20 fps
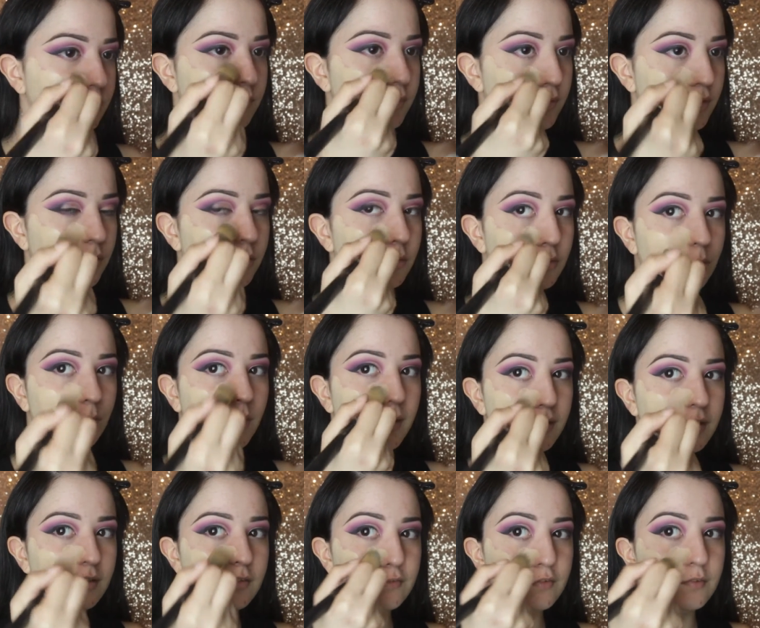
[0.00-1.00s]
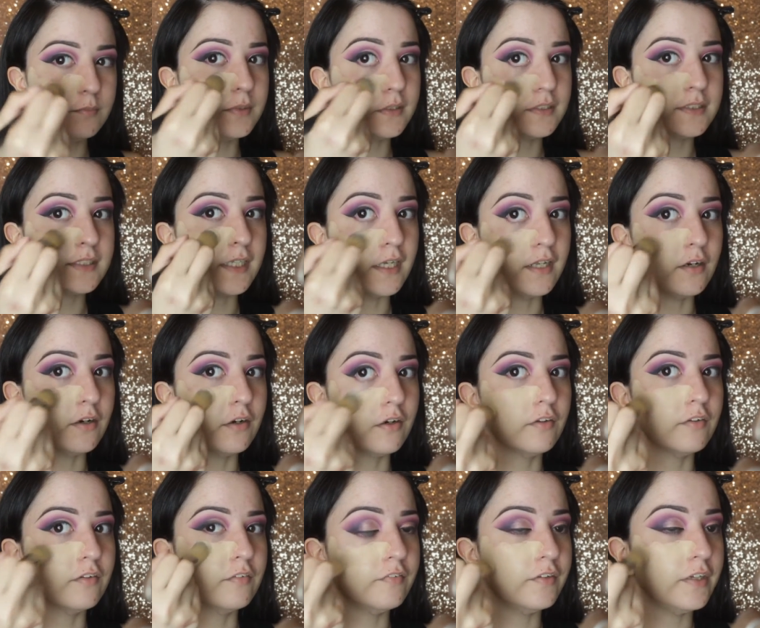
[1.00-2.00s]
There you go, working from the centre
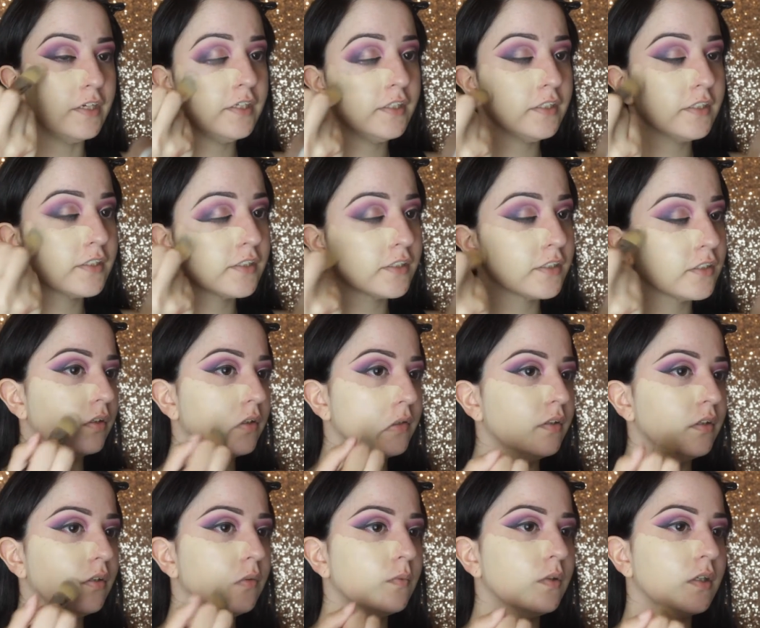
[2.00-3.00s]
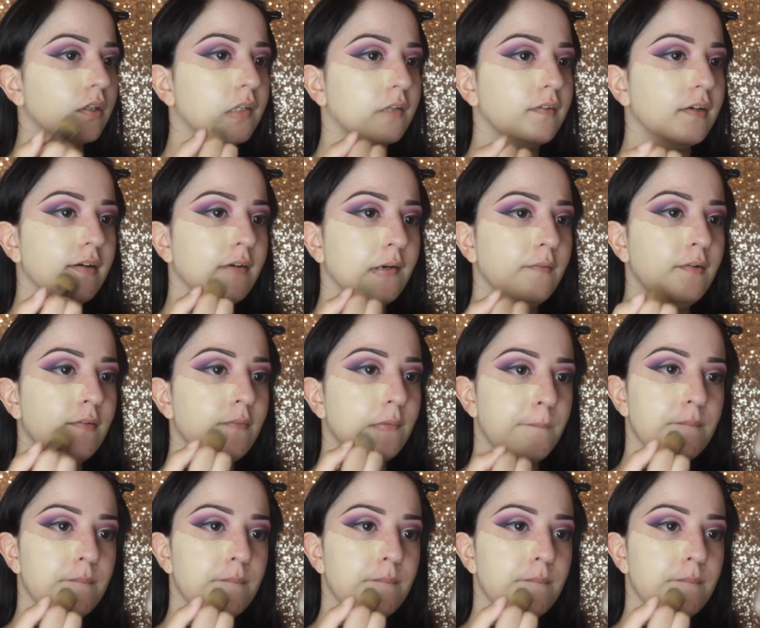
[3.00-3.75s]
of the face and then working it out.